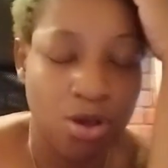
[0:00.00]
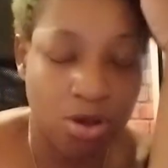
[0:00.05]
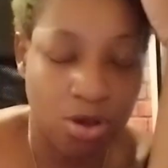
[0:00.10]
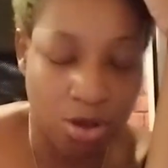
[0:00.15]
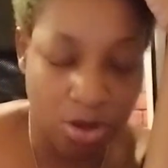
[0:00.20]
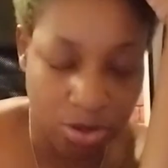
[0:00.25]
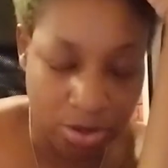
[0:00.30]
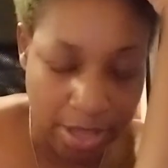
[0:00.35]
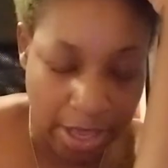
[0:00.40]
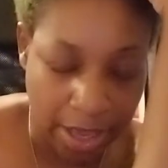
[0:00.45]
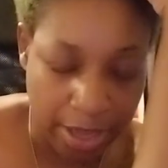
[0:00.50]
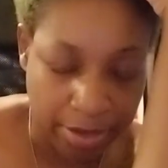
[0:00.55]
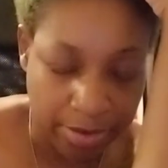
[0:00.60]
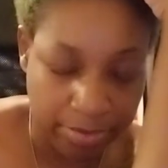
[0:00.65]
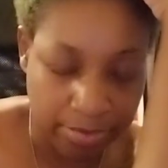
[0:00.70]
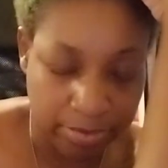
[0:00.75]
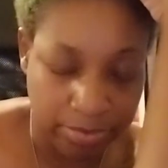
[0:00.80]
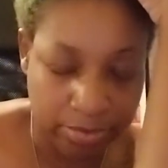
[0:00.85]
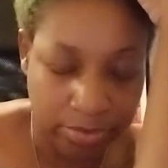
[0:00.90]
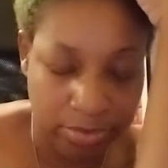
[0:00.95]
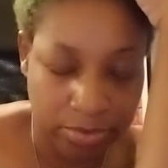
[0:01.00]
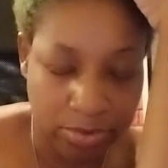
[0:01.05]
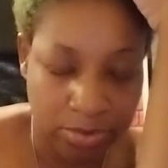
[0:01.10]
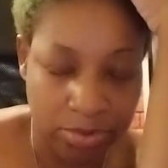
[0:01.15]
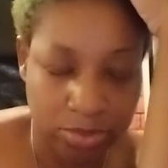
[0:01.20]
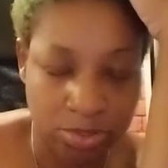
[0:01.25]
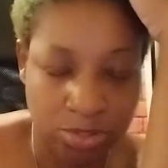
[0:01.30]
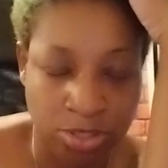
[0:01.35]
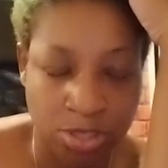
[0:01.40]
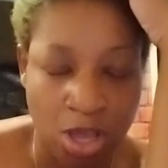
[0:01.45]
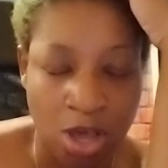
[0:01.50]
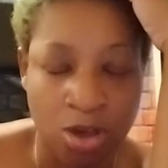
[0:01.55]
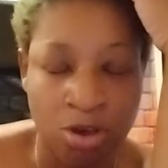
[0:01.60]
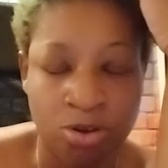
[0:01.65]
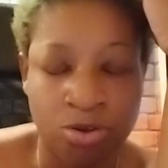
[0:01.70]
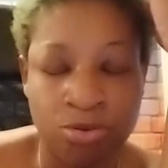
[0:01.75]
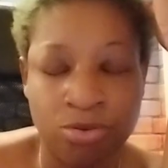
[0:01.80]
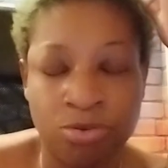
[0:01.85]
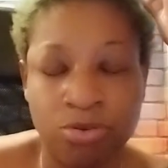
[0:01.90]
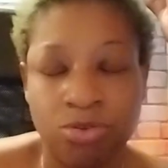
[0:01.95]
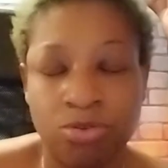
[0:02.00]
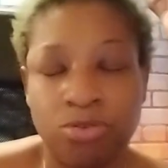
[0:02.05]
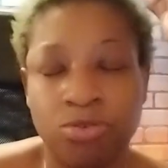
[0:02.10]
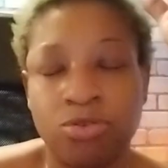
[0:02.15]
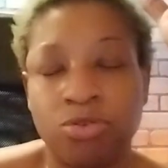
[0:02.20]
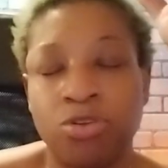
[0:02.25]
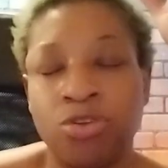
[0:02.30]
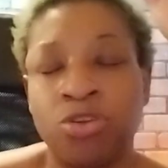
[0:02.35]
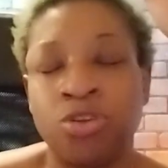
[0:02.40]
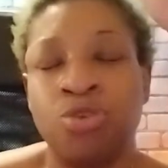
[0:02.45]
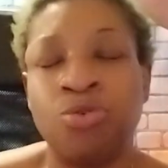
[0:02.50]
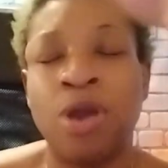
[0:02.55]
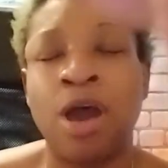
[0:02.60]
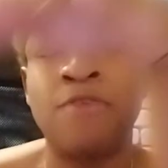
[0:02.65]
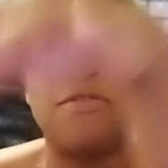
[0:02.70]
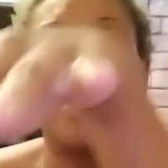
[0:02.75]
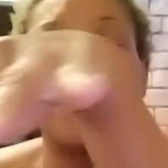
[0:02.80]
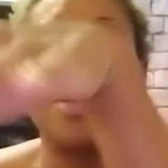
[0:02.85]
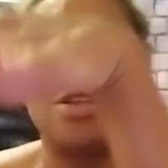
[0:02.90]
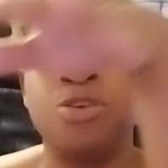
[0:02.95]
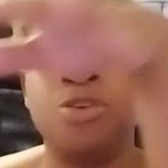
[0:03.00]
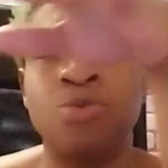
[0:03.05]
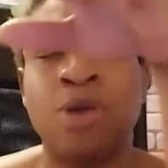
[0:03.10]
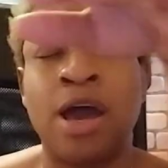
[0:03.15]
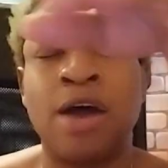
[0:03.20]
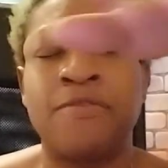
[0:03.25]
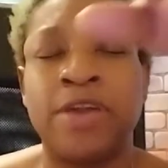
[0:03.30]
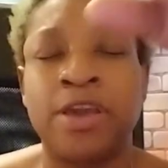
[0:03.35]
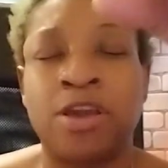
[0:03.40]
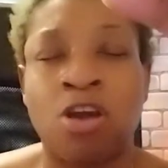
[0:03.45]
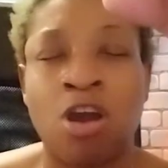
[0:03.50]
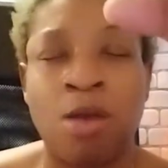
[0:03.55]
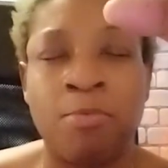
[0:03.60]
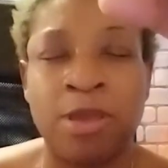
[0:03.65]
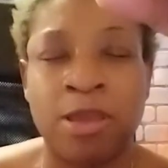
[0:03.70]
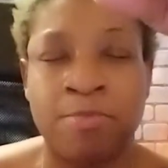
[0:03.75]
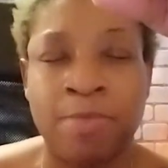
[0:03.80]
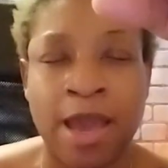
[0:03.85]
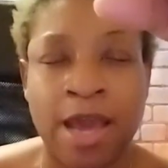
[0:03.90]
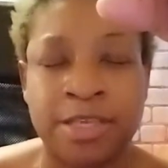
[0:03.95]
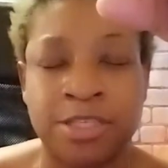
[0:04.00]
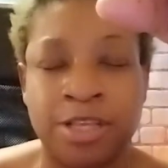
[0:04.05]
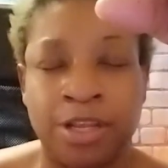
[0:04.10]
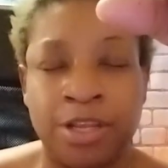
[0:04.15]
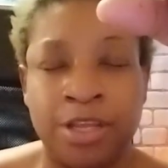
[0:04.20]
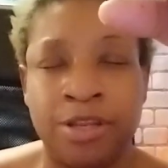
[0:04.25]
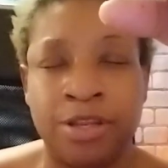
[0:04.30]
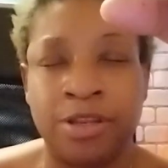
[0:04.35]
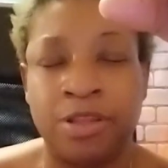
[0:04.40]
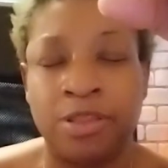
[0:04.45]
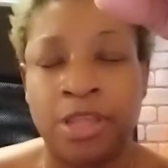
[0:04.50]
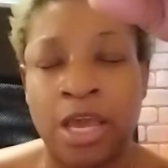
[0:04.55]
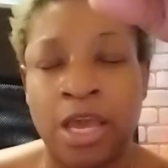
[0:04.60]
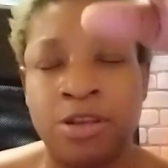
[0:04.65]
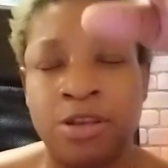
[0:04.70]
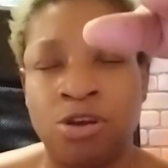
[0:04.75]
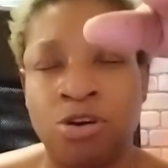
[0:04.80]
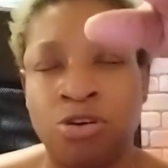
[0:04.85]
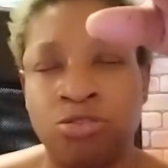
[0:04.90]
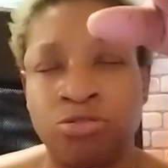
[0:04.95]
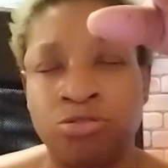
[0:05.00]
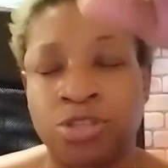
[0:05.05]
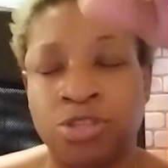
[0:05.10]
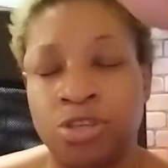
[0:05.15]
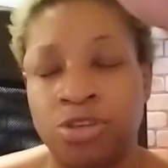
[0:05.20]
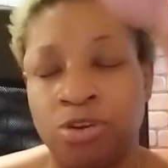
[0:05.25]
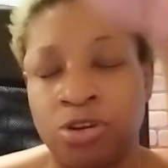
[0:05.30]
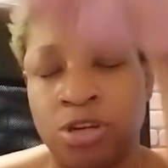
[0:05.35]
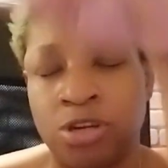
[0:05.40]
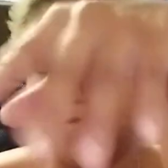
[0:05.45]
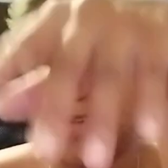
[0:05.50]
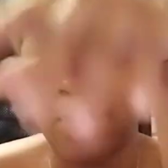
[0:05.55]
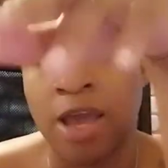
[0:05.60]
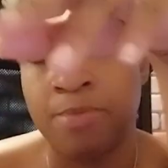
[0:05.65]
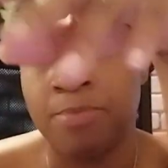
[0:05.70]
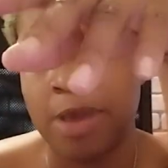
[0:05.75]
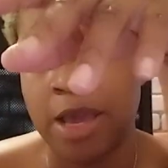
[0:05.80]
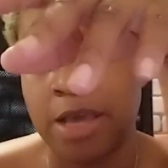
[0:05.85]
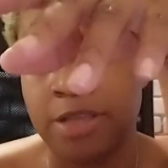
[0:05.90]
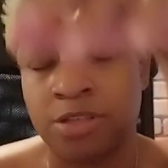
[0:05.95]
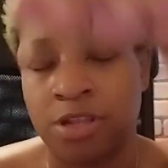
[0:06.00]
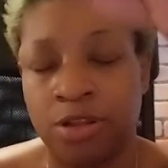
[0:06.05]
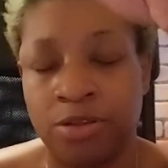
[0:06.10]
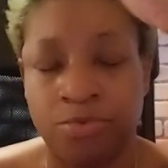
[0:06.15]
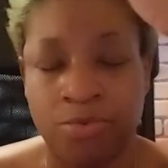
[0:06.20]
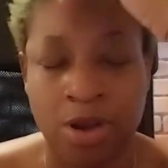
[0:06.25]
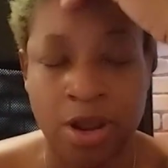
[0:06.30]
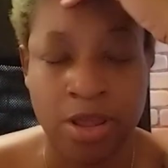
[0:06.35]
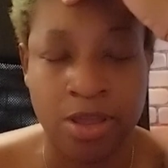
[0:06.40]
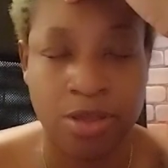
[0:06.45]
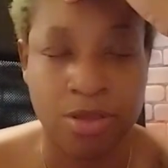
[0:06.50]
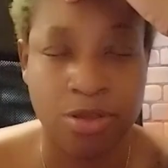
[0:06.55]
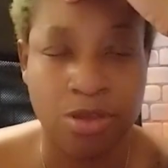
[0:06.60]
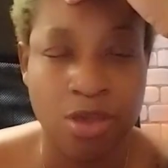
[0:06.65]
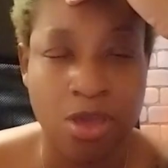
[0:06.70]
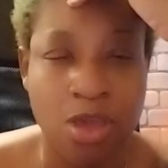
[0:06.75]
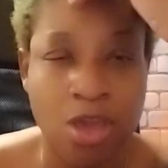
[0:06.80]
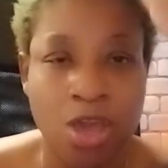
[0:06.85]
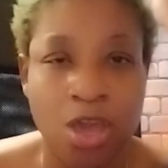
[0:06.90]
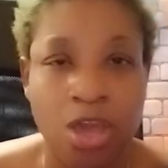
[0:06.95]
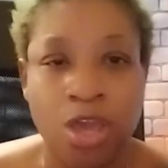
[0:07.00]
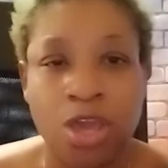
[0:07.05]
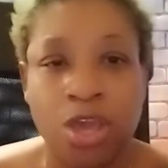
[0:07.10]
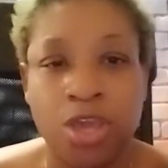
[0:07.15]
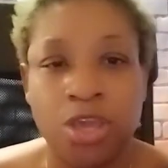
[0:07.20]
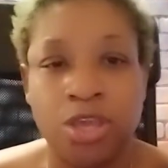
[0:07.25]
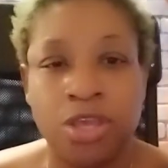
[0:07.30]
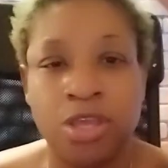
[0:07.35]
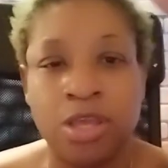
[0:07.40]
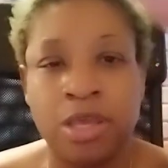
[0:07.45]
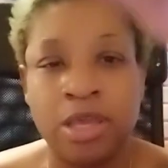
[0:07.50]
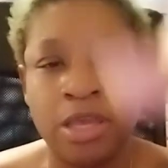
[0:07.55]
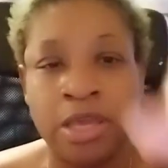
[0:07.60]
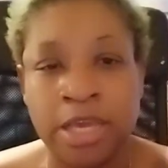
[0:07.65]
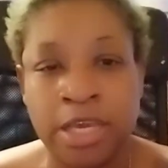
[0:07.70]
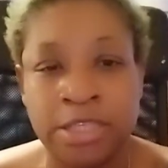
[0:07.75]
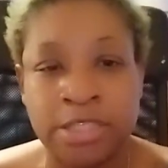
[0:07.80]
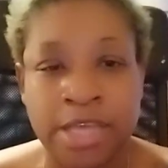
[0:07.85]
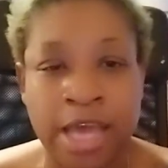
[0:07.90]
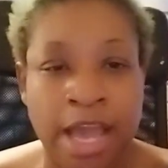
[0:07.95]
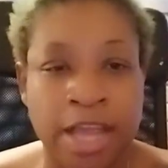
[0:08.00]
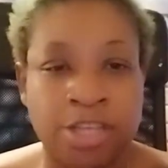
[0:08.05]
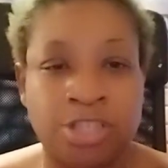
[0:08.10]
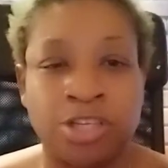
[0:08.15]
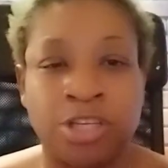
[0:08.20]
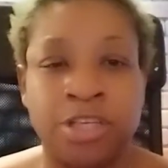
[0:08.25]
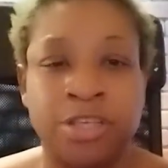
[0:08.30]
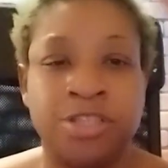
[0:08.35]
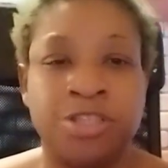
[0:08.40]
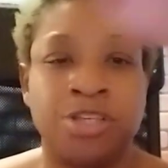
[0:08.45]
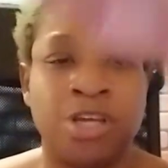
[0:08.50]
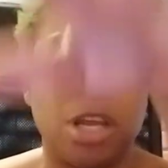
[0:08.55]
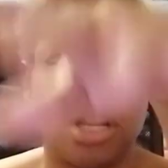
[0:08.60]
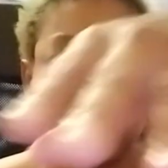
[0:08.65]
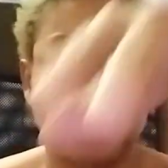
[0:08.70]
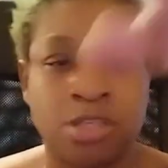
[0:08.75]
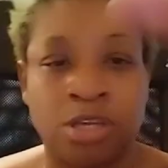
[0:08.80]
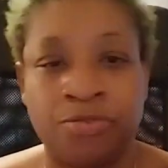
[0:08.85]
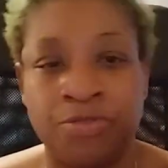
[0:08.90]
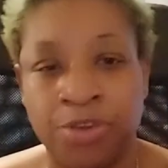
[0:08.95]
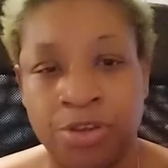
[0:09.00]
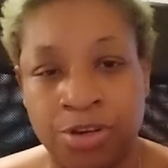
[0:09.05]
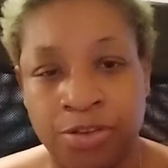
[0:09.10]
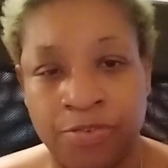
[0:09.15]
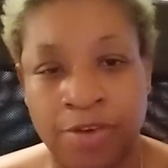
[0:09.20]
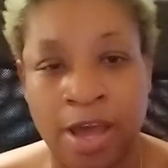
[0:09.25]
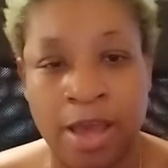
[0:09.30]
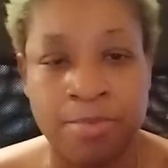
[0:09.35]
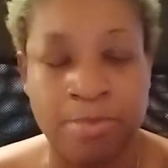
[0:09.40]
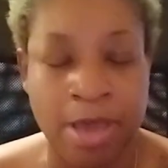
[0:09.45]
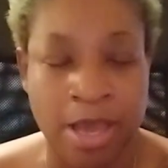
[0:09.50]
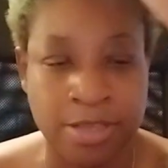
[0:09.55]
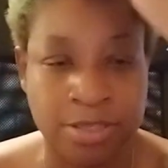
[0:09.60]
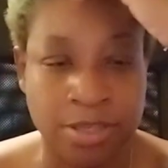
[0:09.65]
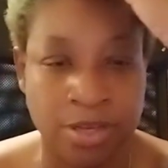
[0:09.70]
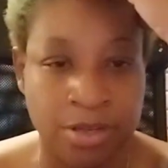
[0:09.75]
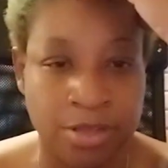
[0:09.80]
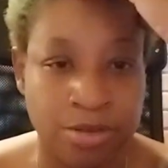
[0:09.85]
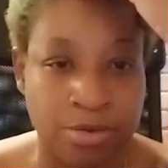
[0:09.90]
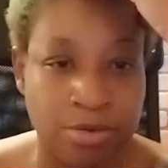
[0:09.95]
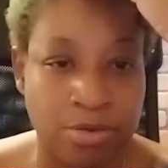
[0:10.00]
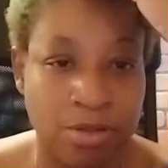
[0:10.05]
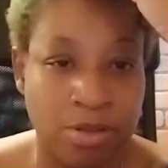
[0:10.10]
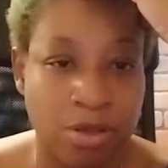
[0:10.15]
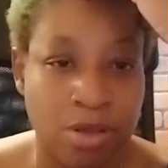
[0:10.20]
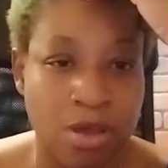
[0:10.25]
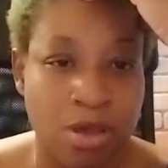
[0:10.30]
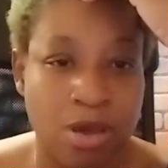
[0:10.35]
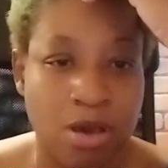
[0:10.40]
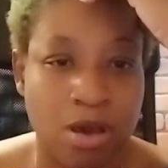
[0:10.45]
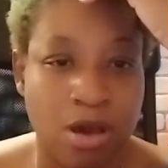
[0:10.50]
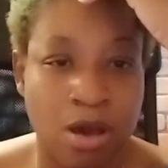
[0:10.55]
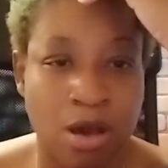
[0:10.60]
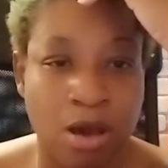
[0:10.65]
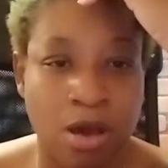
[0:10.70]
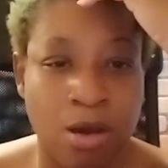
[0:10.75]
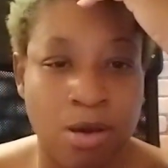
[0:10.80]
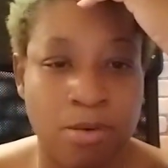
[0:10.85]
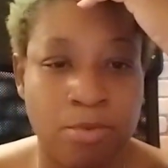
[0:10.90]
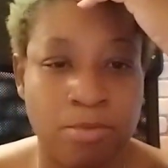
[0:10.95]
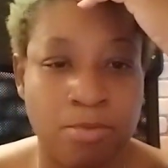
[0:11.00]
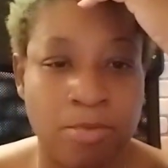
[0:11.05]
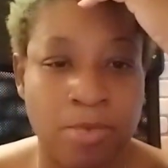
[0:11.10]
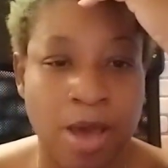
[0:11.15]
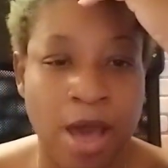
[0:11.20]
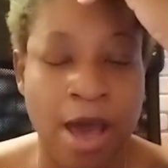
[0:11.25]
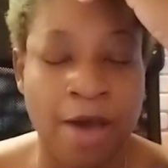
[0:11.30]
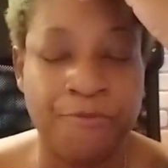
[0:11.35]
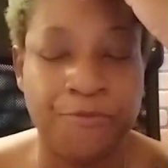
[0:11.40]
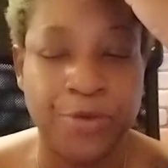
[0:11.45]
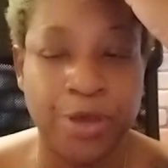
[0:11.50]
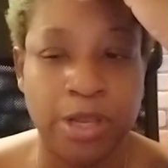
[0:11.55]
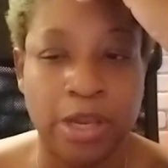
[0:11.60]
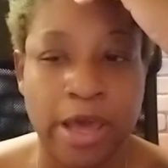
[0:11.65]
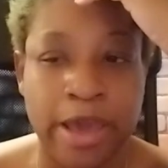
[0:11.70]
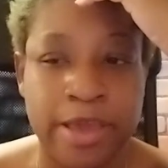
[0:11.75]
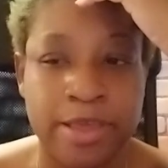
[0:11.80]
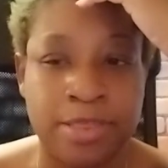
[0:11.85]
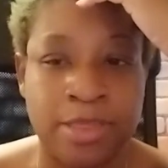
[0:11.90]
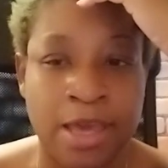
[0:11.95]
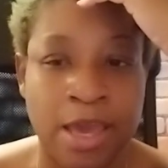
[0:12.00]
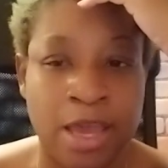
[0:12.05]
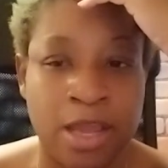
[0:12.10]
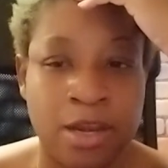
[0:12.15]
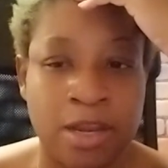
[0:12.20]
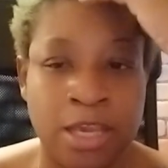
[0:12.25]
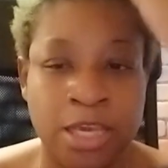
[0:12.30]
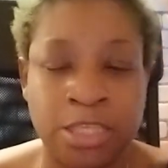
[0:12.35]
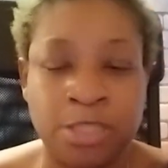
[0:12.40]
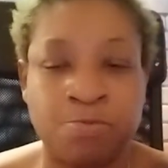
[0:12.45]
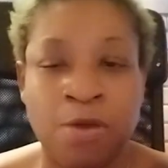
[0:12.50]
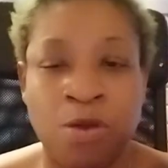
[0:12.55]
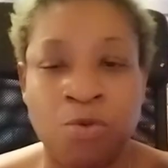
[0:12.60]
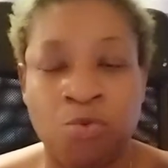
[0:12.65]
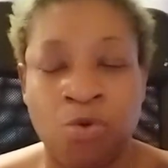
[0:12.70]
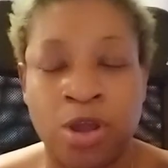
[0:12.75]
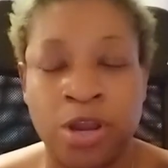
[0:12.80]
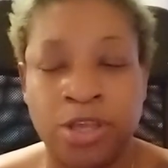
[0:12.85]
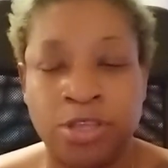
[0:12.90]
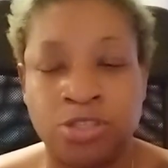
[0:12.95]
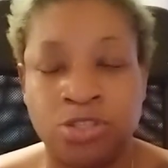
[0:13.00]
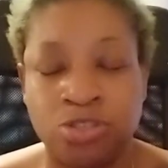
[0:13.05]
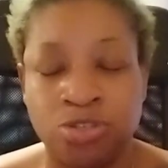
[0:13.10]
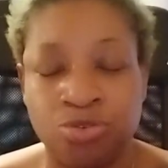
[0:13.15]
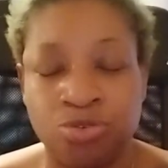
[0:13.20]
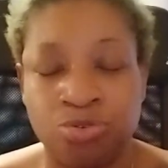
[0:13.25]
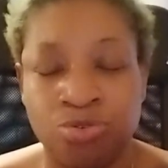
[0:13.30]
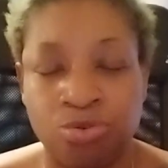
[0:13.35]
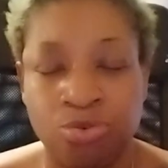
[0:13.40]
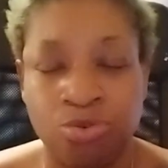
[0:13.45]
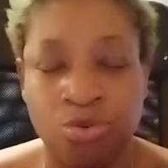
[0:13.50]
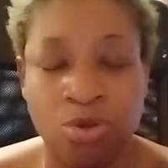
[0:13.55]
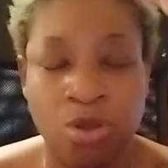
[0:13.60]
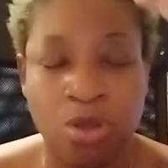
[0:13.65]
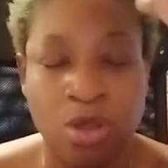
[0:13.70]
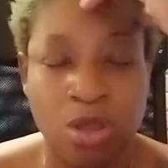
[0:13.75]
Okay, so you have a karmic masculine that knows your divine masculine, right? He's actually jealous of your divine masculine. I feel like that he's been wanting to